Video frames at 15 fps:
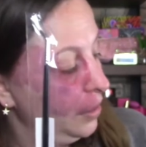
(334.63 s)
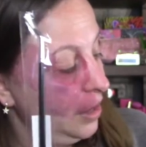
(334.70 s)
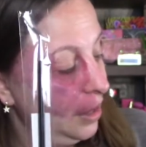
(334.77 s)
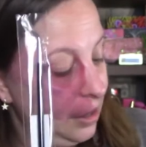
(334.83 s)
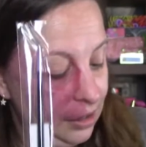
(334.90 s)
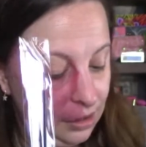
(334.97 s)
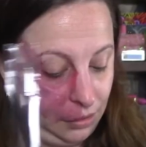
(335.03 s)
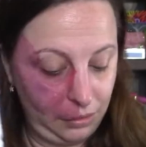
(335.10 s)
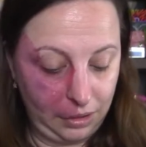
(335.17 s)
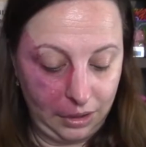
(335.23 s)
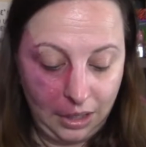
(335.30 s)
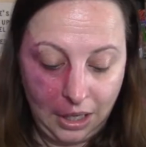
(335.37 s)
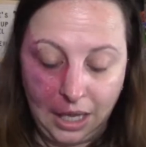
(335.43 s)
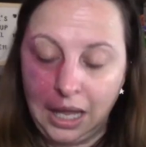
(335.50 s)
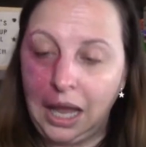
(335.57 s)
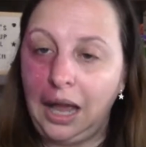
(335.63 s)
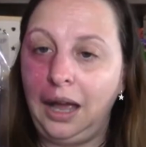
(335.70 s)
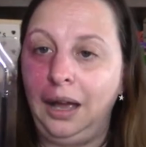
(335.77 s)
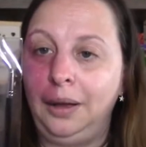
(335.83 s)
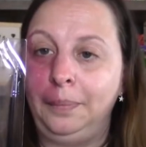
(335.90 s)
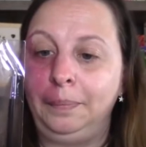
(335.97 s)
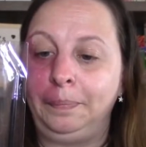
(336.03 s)
yeah, I do.
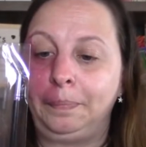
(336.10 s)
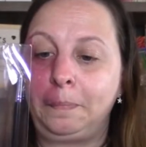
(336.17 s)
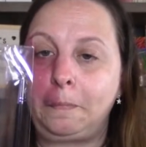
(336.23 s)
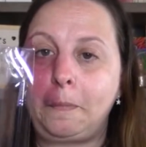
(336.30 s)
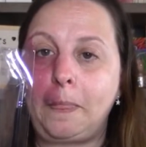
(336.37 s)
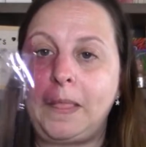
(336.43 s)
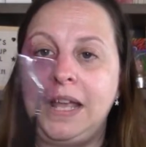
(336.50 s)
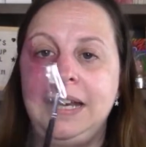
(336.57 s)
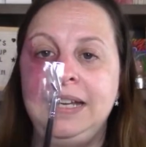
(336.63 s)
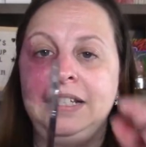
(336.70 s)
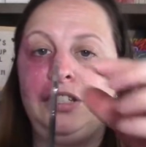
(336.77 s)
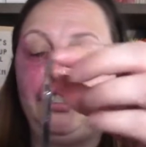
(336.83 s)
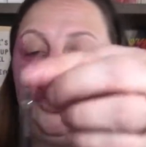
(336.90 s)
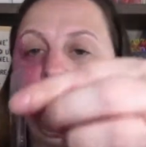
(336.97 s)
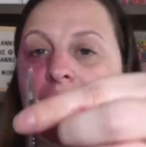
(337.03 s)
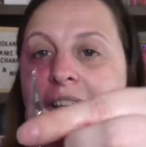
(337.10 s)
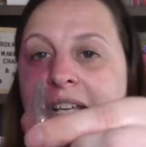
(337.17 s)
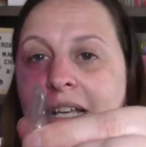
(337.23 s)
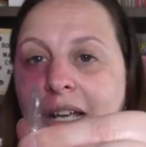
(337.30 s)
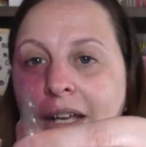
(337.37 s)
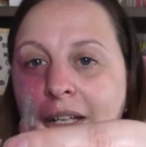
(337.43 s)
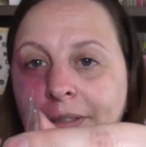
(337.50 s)
Um, and it's just like
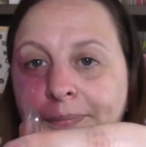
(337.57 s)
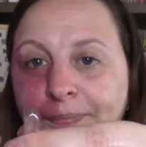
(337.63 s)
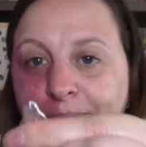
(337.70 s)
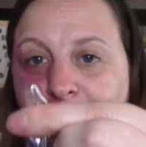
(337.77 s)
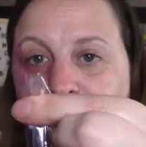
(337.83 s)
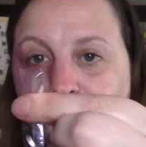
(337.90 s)
um,